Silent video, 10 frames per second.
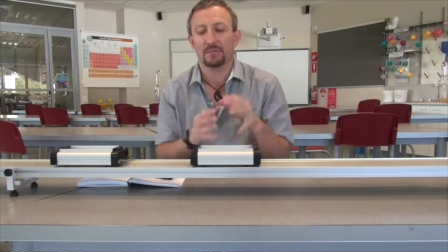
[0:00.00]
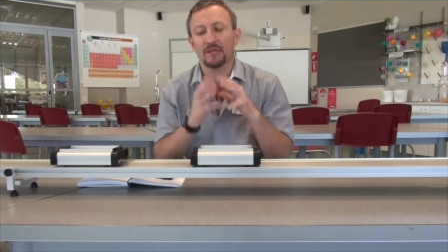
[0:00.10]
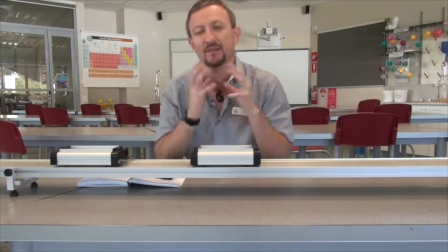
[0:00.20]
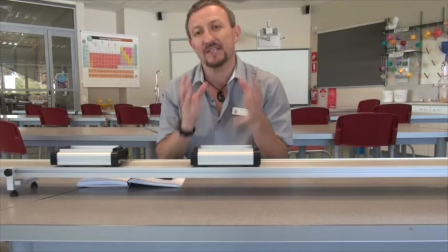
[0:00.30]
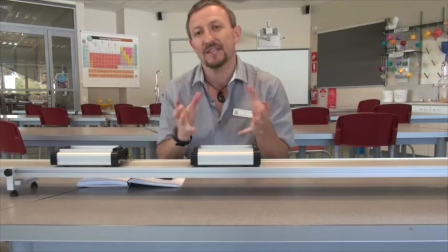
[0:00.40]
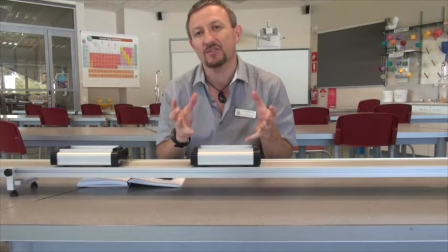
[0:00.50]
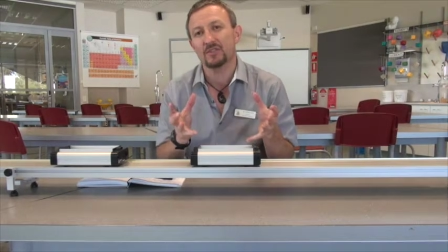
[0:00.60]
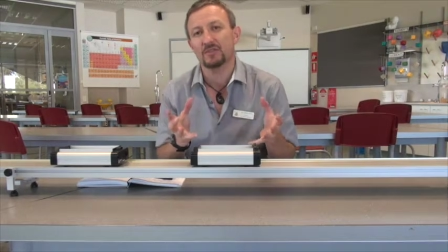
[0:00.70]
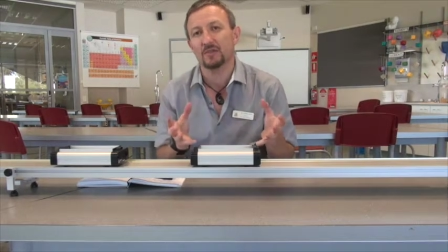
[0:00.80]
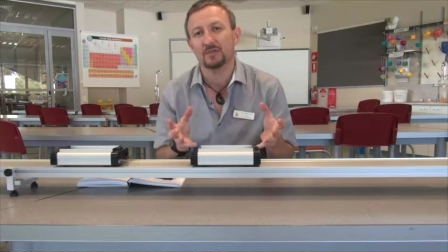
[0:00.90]
Because
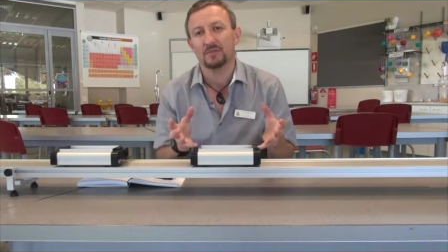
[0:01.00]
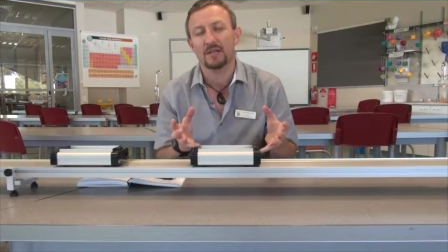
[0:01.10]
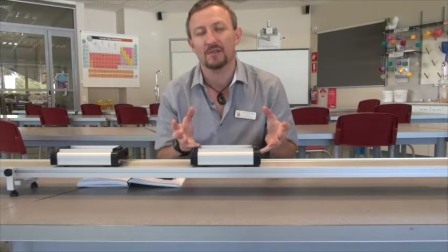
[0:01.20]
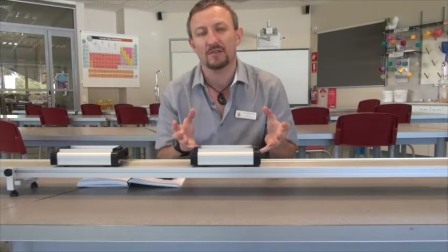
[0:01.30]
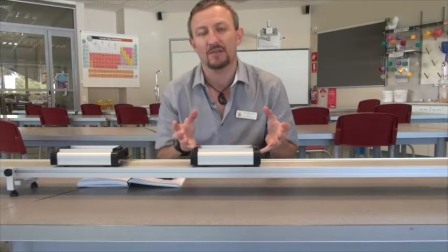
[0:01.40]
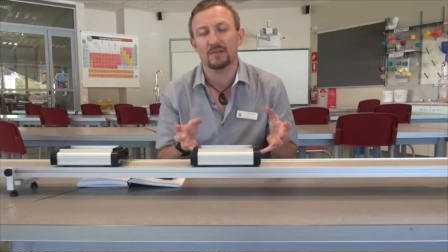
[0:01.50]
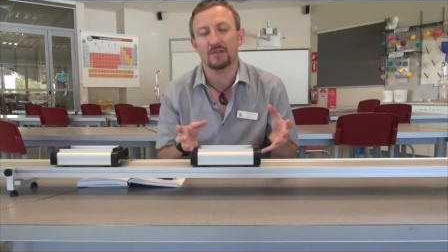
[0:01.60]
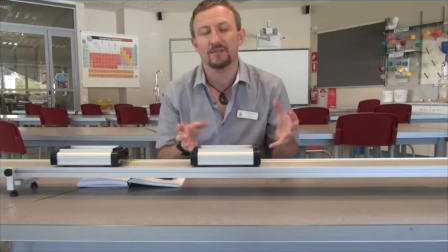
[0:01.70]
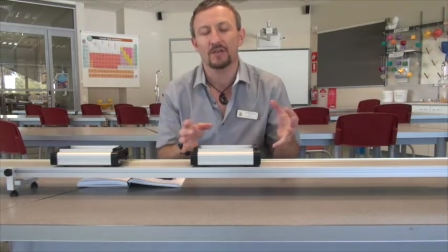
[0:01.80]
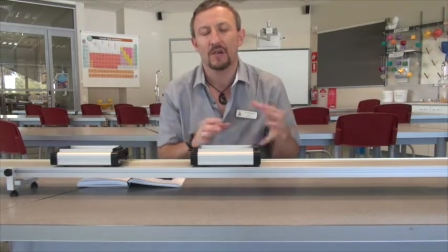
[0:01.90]
energy has got to be
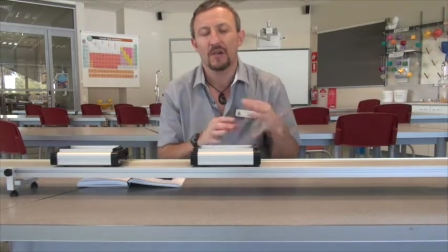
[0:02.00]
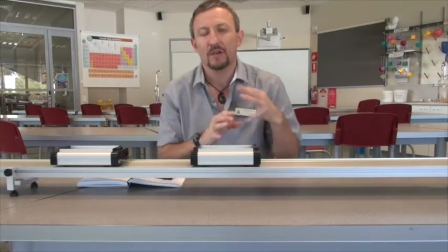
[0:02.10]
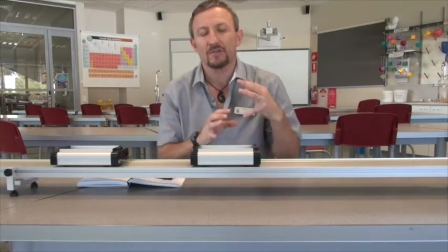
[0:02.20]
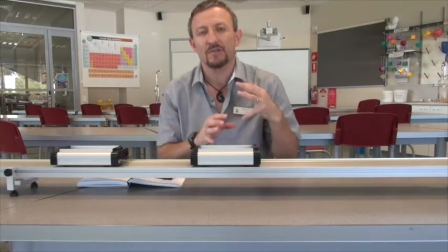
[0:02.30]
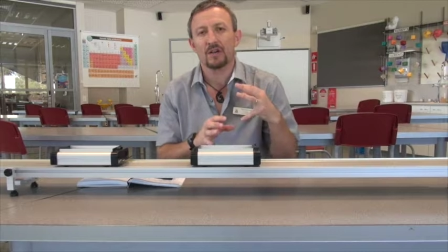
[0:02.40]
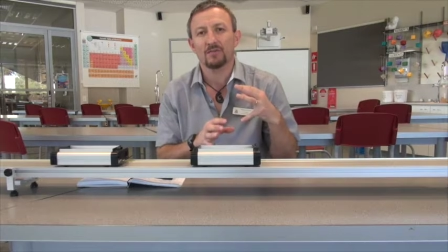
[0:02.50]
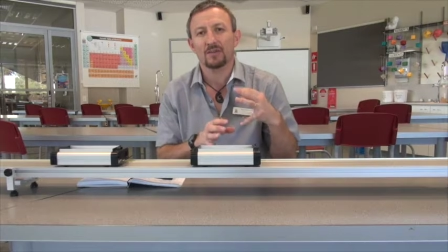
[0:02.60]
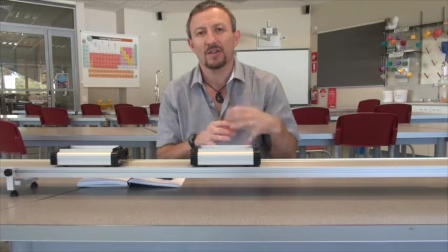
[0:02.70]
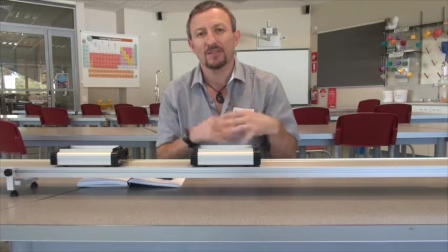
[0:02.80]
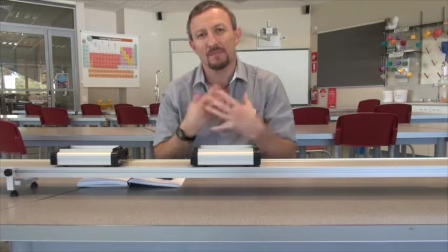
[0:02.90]
conserved, so
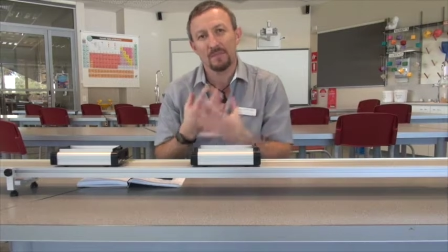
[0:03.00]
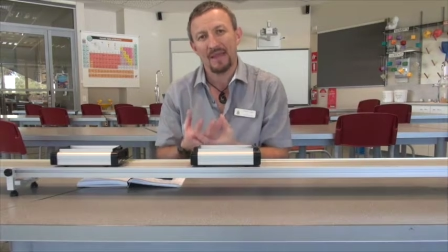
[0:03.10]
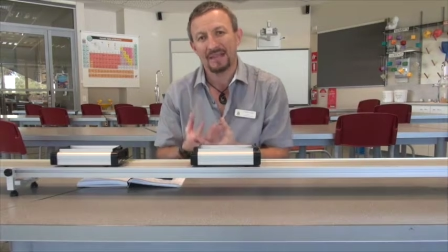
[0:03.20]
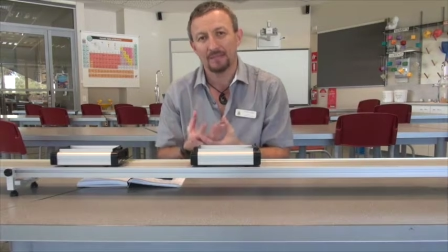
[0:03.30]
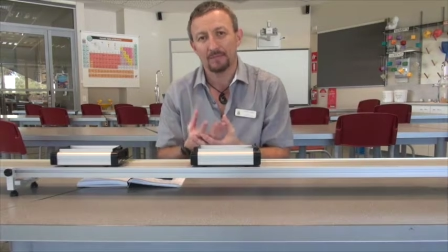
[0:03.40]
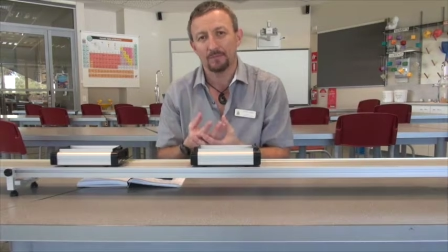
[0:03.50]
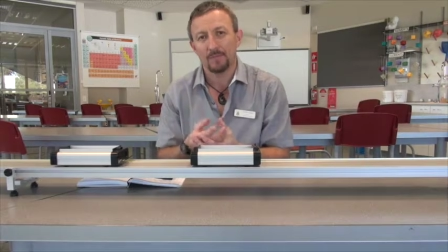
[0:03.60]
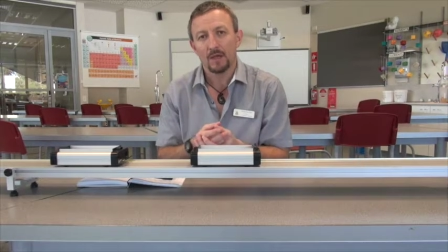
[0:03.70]
does momentum.